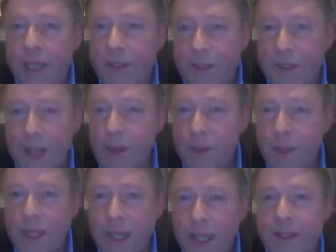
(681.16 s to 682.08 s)
It's not
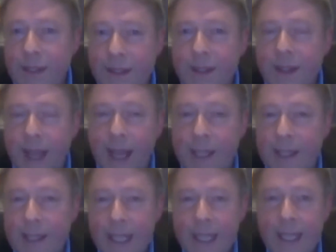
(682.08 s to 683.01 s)
really that that
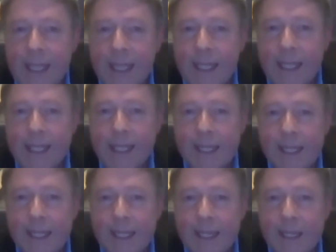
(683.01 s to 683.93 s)
uh,